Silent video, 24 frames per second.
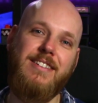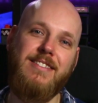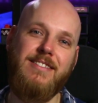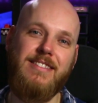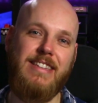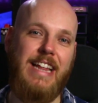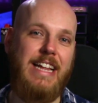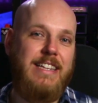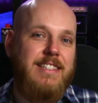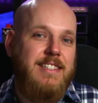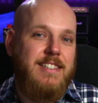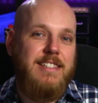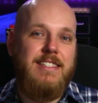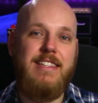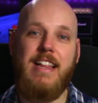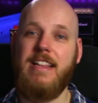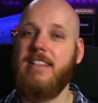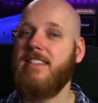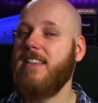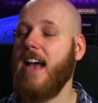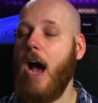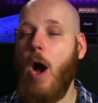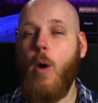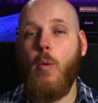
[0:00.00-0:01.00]

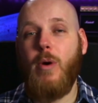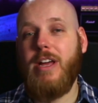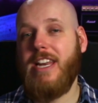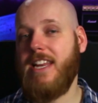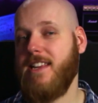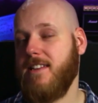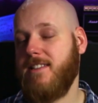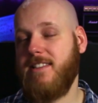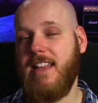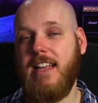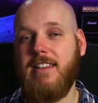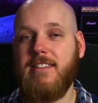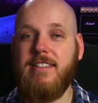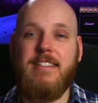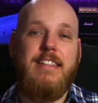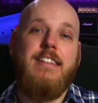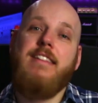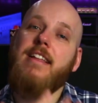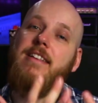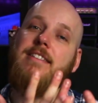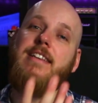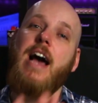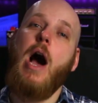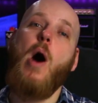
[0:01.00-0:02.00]
that's how it is.
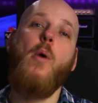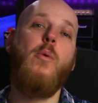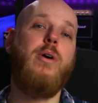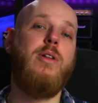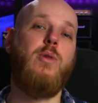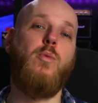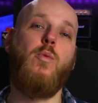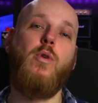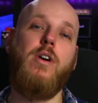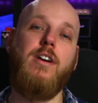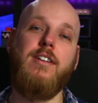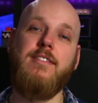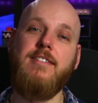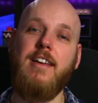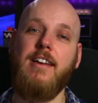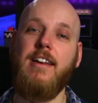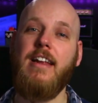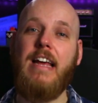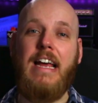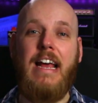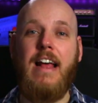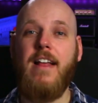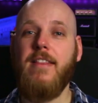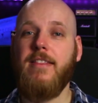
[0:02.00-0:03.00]
That's how it works, and
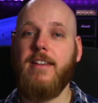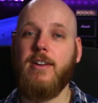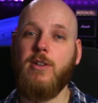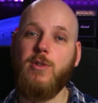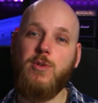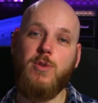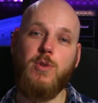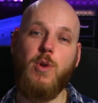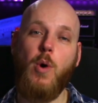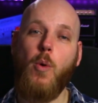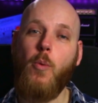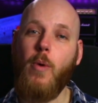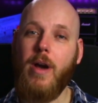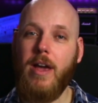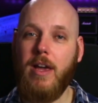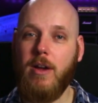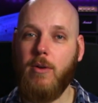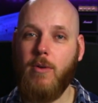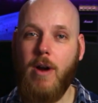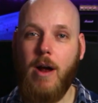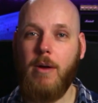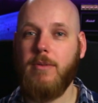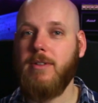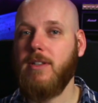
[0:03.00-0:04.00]
there's no way
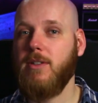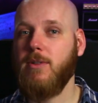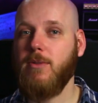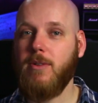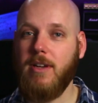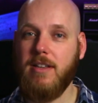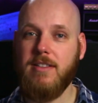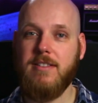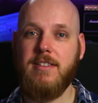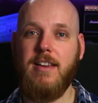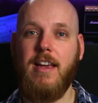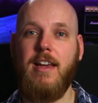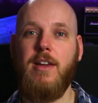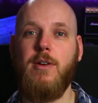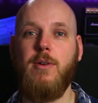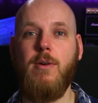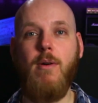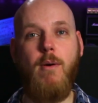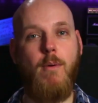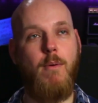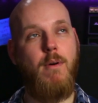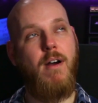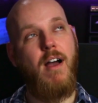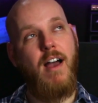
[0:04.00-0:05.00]
around it. You can say,
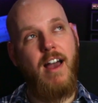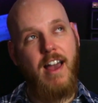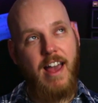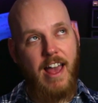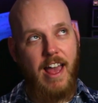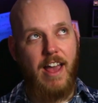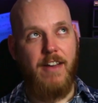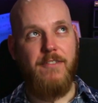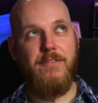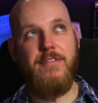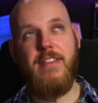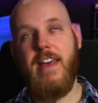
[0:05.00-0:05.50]
F